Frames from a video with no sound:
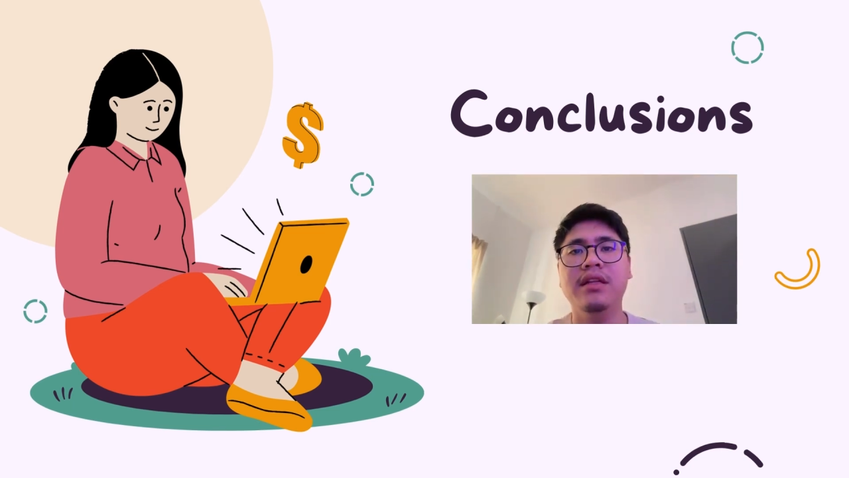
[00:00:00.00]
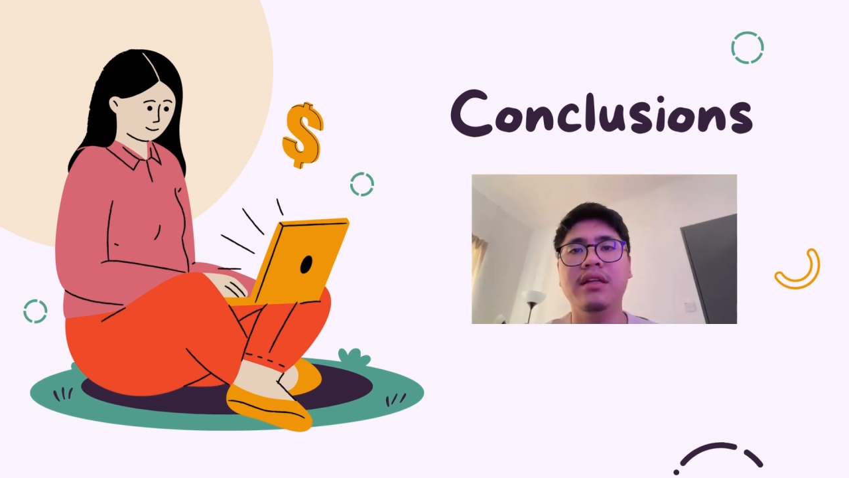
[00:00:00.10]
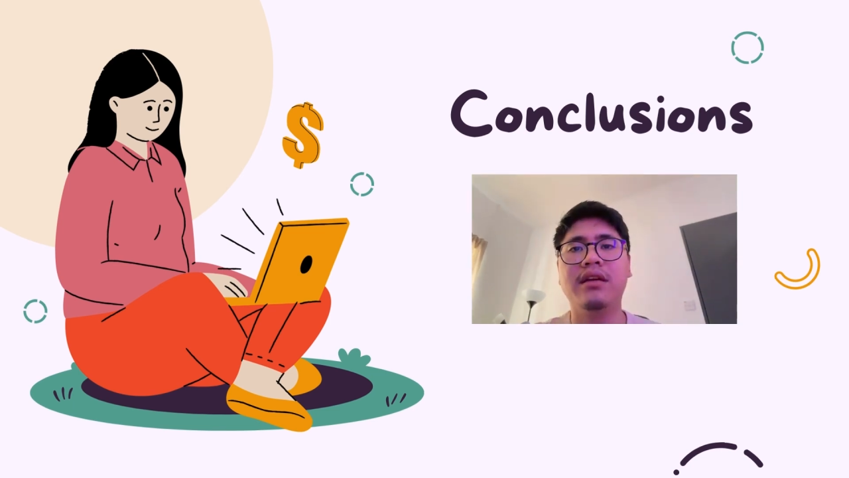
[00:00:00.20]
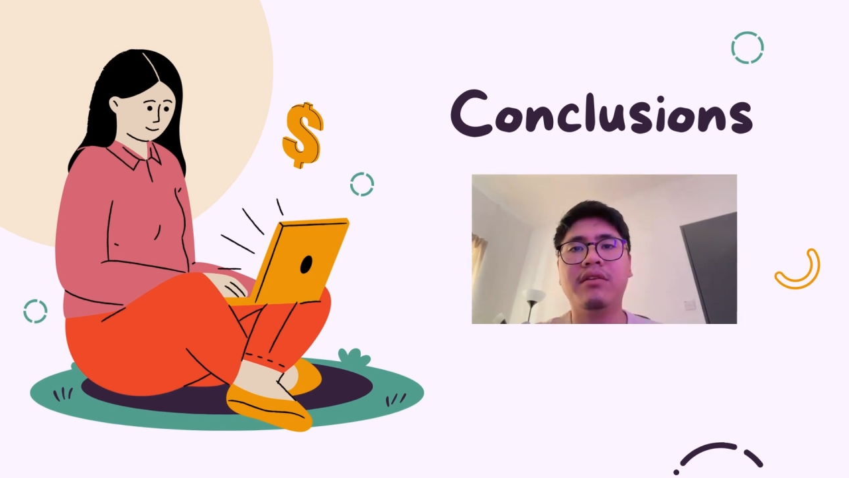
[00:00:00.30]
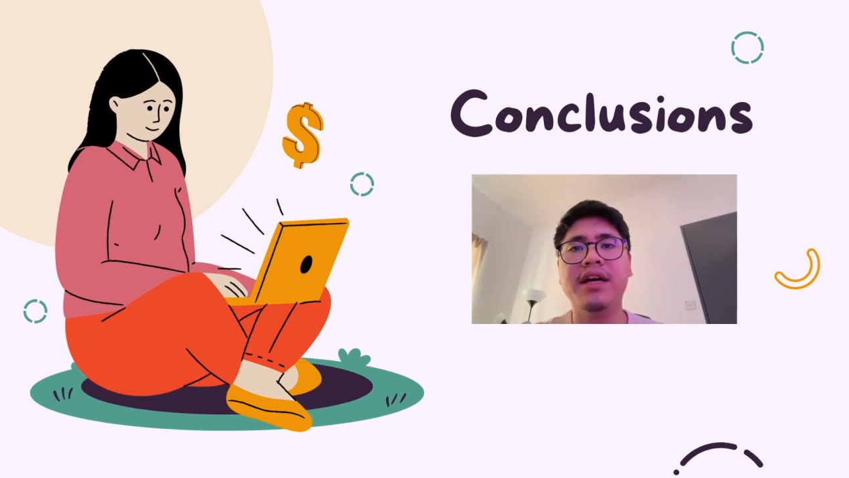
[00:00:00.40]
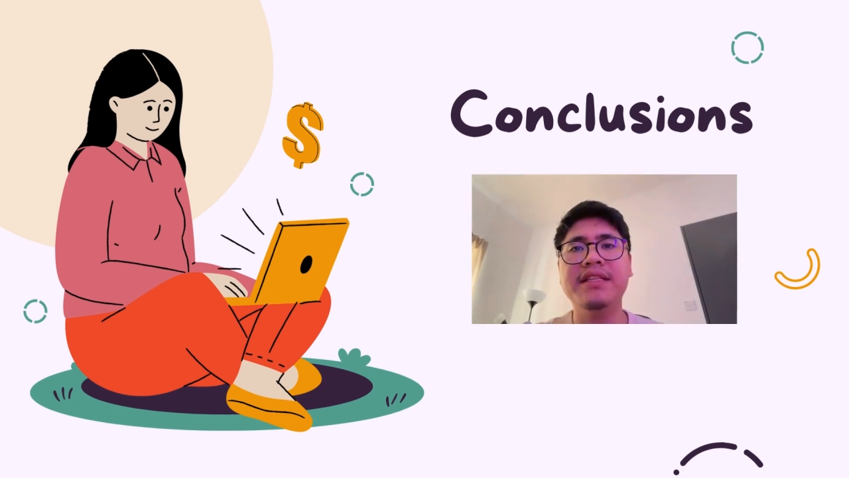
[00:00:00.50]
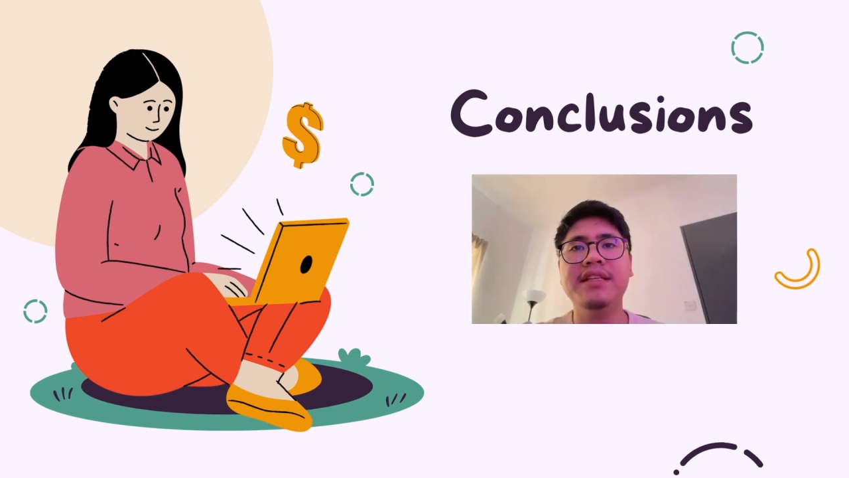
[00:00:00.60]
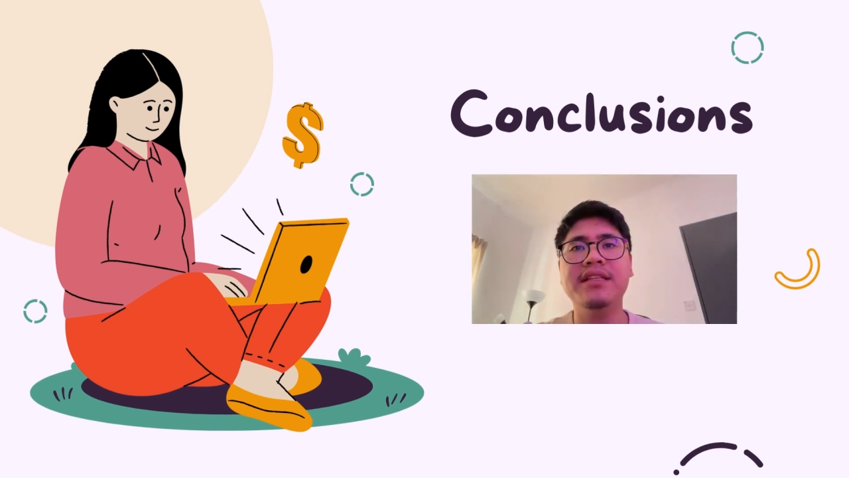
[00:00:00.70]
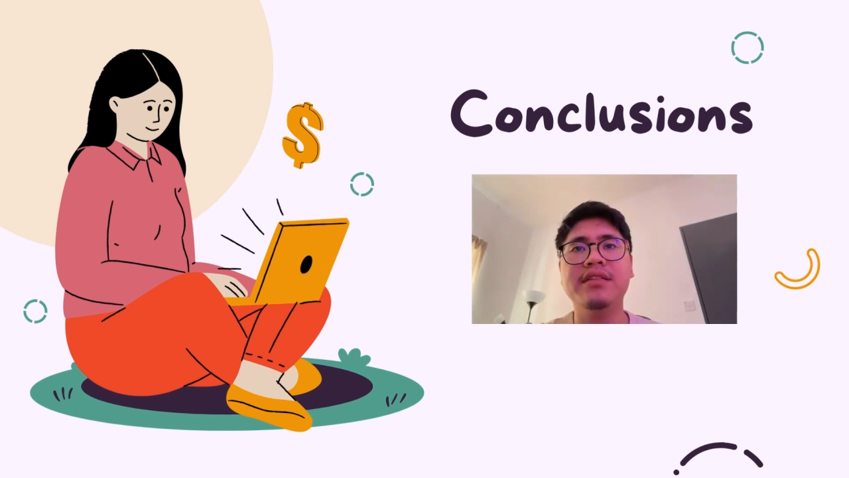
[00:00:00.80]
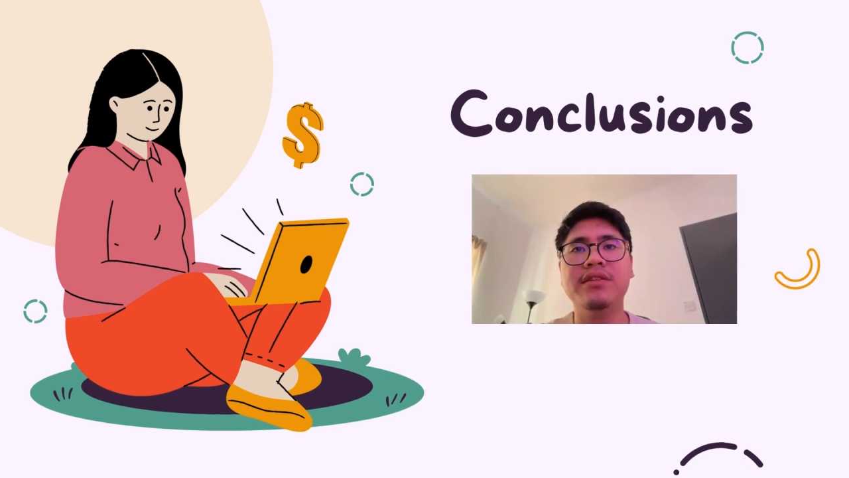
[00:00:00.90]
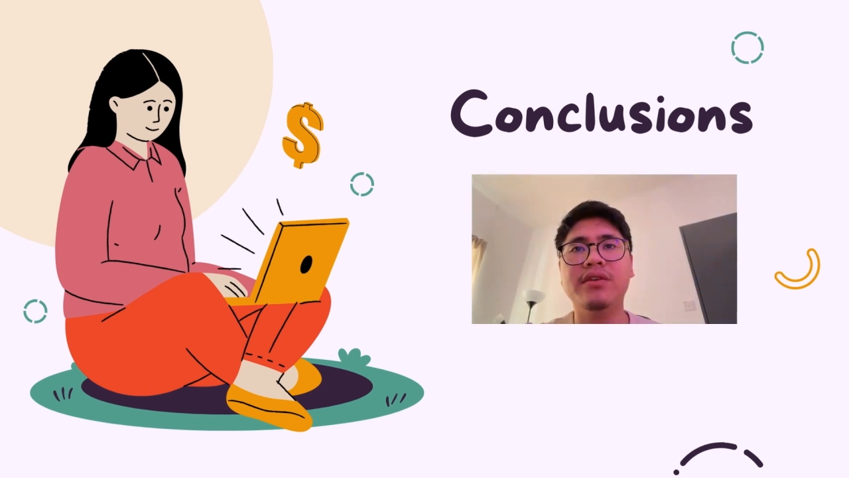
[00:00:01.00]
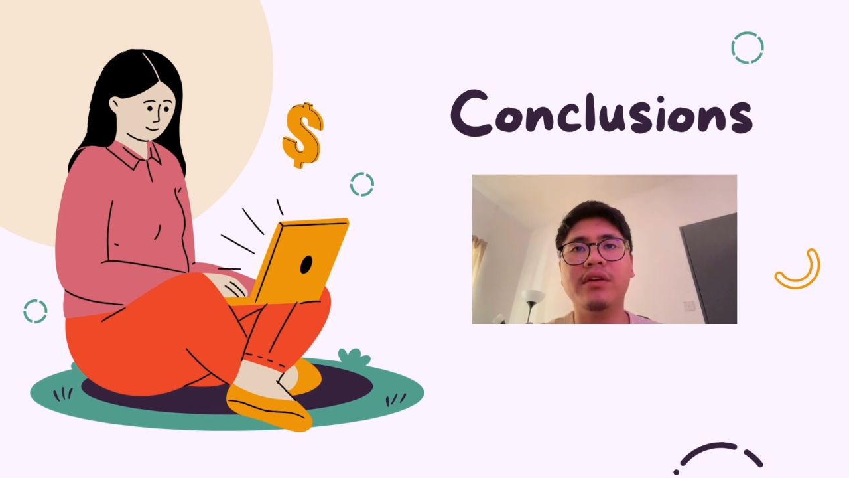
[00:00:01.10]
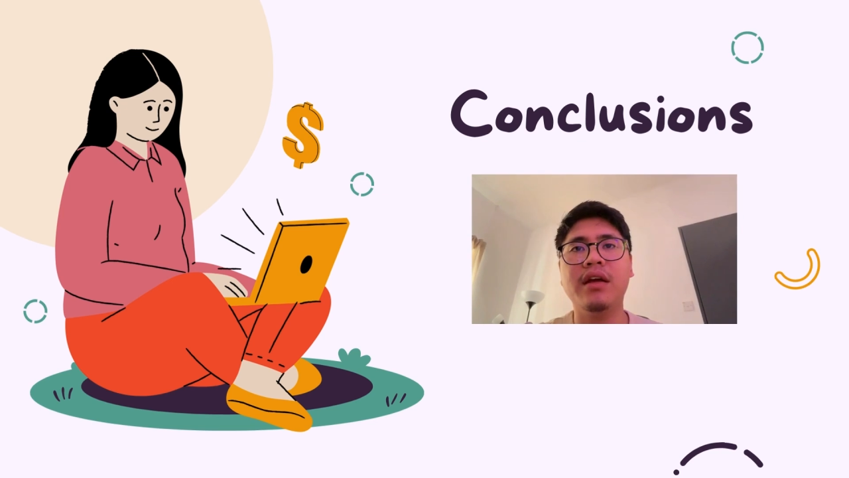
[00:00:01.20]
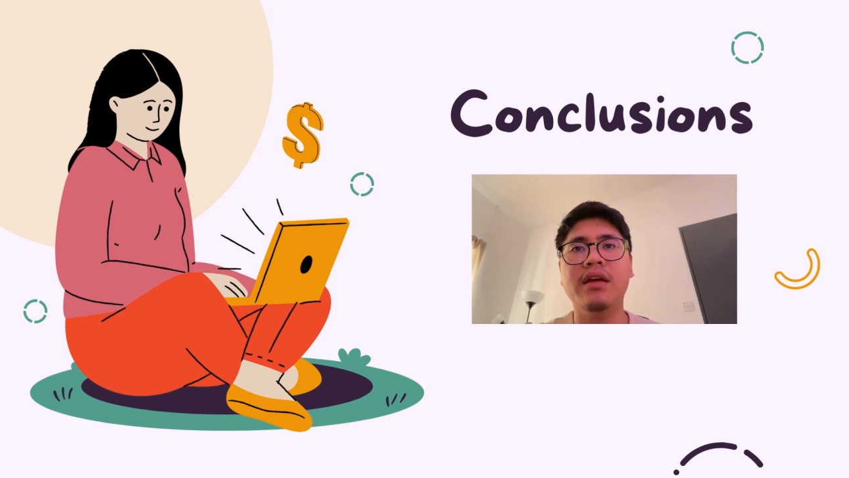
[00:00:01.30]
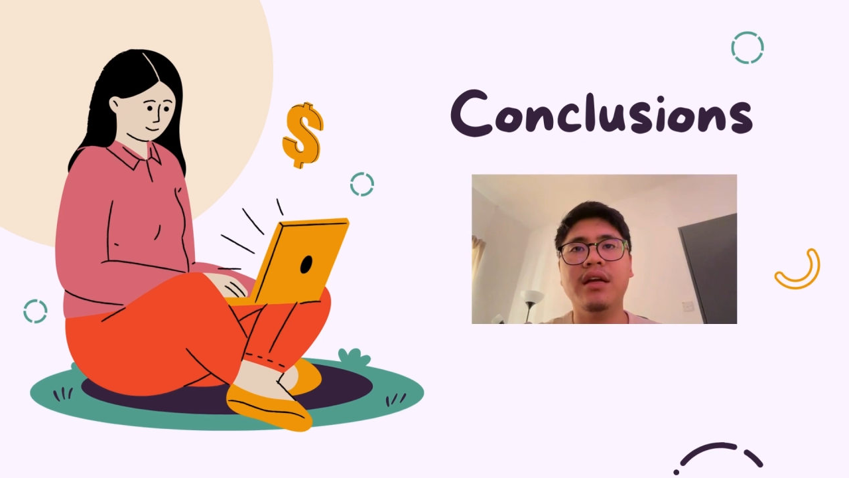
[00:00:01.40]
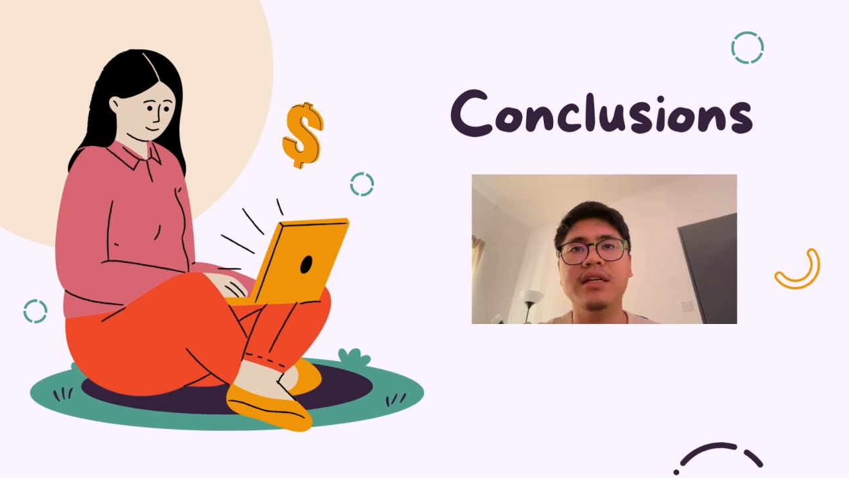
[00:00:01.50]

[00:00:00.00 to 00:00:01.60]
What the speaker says: The crisis showed